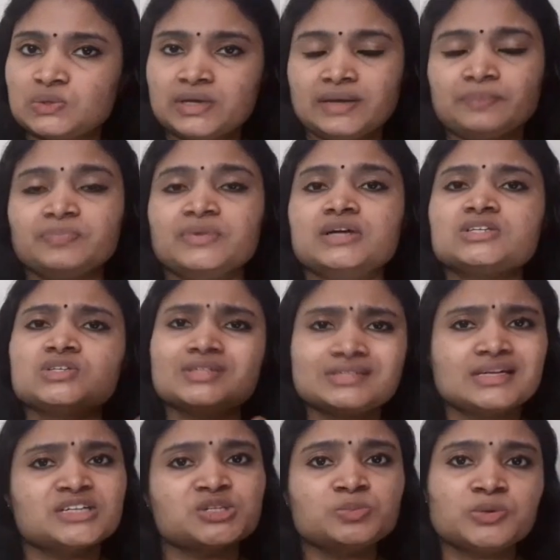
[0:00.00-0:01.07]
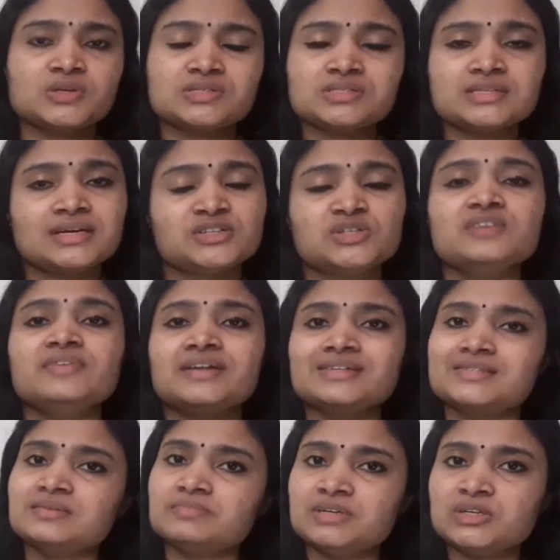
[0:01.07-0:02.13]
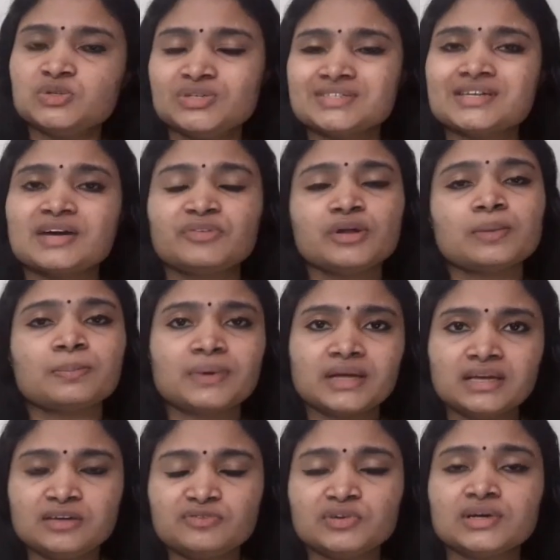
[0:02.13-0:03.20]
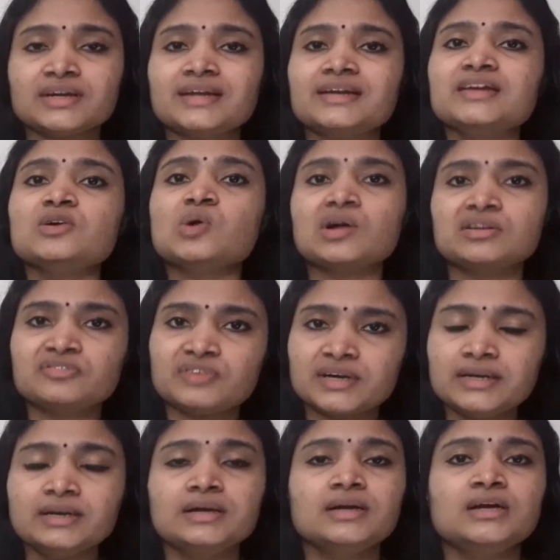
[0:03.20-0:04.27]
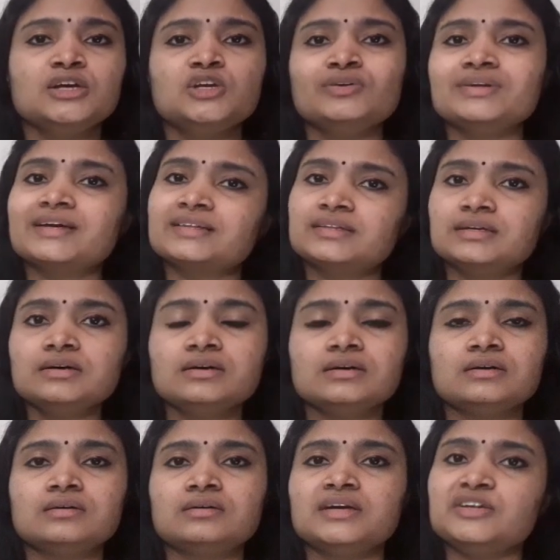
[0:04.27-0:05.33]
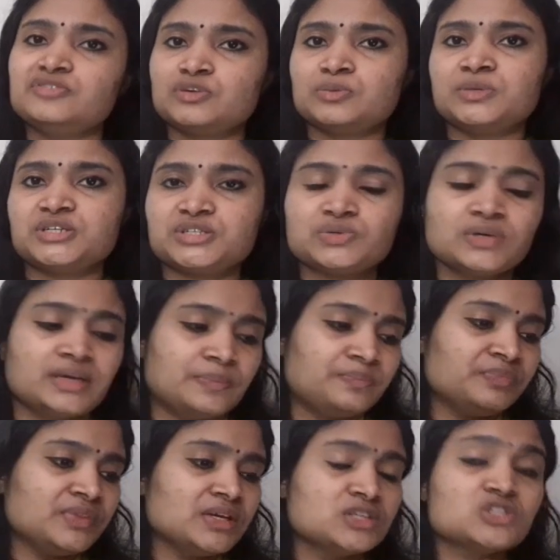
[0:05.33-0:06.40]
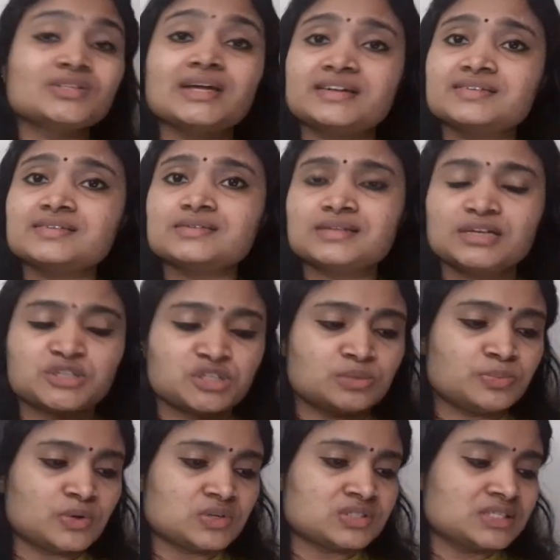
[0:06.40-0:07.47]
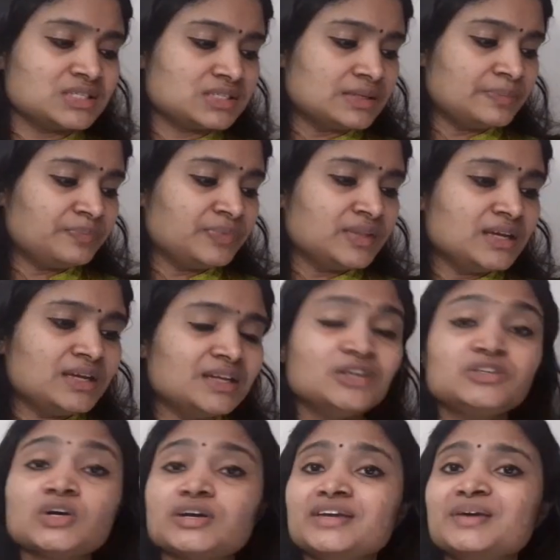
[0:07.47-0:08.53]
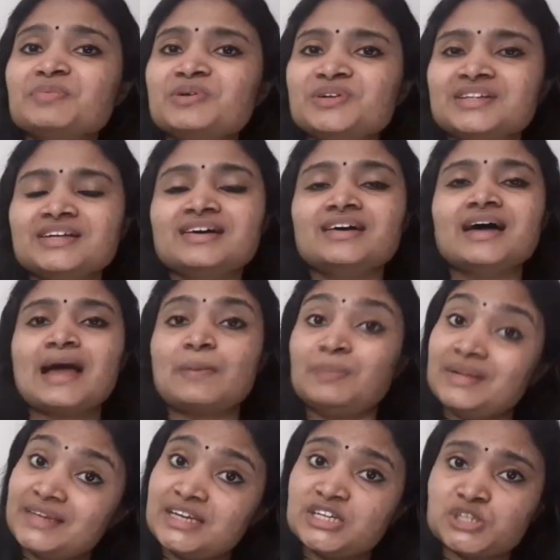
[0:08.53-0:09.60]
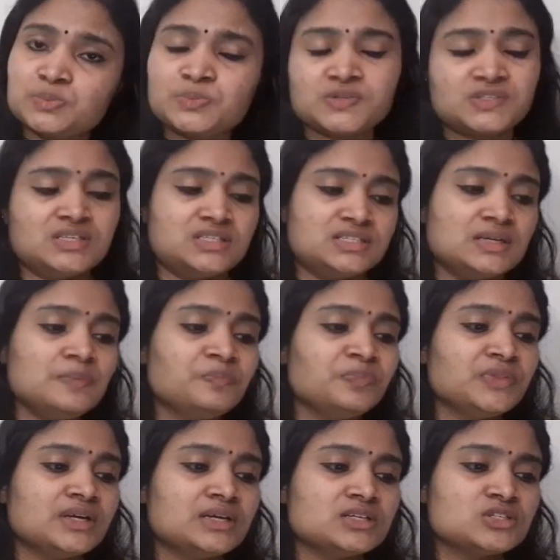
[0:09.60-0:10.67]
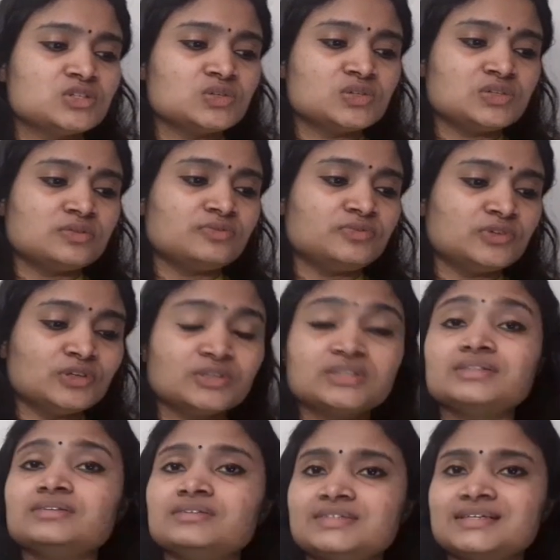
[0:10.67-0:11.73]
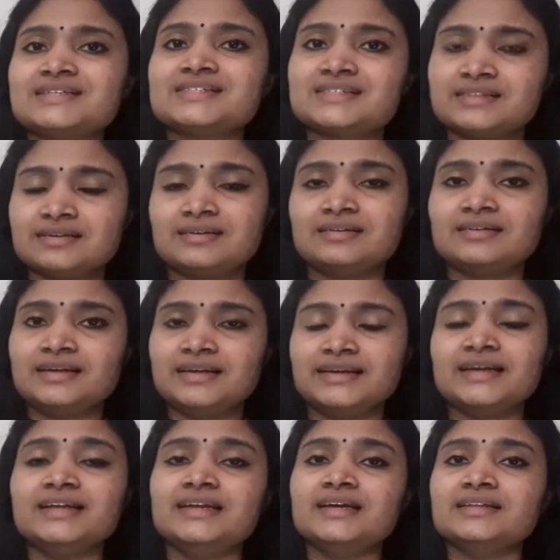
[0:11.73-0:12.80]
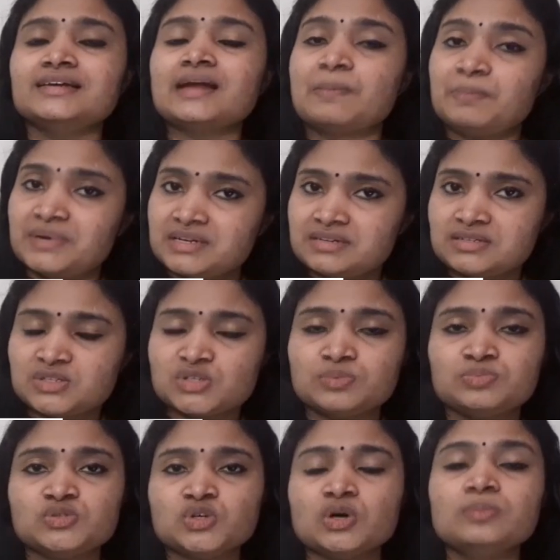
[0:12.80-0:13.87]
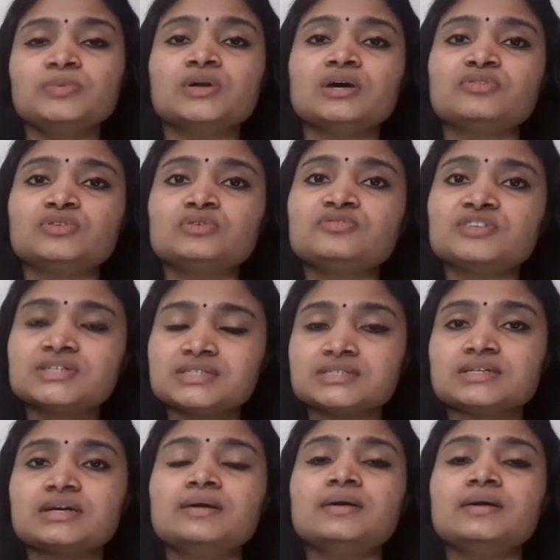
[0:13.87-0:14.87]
Okay. So the selection process is actually very simple. You just have to apply. If you are getting qualified, you'll get the information. Okay. So that is the selection process. Now talking about the application procedure. So for just like any other apprenticeship job, you have to first